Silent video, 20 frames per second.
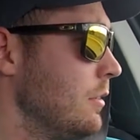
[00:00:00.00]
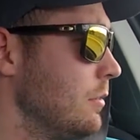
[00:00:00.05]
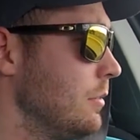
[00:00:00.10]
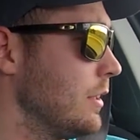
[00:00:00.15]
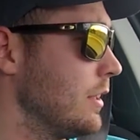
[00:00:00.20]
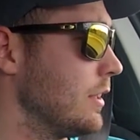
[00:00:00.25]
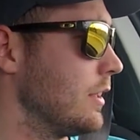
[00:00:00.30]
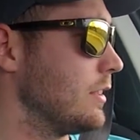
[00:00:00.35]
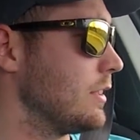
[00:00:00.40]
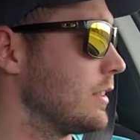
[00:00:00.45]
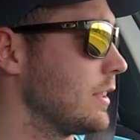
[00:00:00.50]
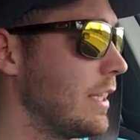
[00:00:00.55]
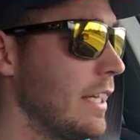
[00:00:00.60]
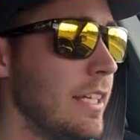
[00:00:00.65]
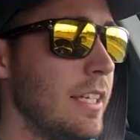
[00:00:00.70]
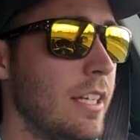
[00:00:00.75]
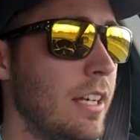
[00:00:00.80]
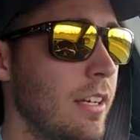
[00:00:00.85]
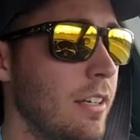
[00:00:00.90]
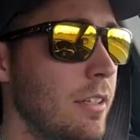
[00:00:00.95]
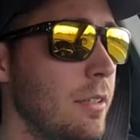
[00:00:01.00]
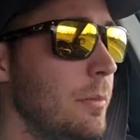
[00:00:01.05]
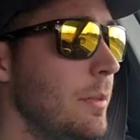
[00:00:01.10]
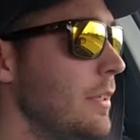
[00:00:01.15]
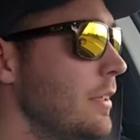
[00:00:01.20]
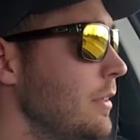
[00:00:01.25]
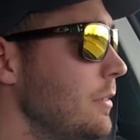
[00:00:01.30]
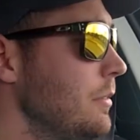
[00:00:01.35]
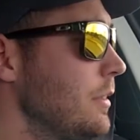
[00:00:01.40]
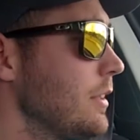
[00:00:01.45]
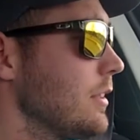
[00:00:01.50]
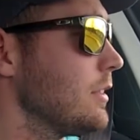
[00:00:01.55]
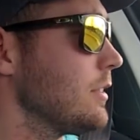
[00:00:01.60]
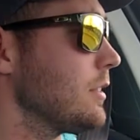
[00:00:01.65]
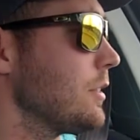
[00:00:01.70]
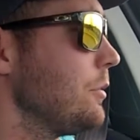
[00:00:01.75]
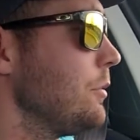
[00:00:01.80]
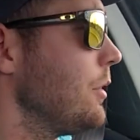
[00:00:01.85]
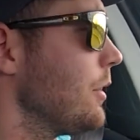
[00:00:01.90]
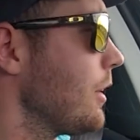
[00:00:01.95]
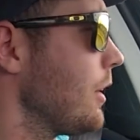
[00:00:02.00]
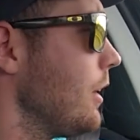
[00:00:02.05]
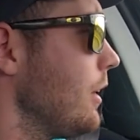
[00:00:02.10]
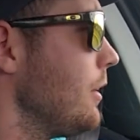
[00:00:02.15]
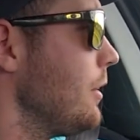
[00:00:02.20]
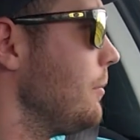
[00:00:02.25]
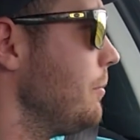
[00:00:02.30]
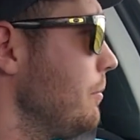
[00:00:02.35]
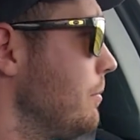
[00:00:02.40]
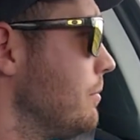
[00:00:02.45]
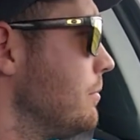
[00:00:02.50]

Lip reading: We got the skate club here. We got the scooter club.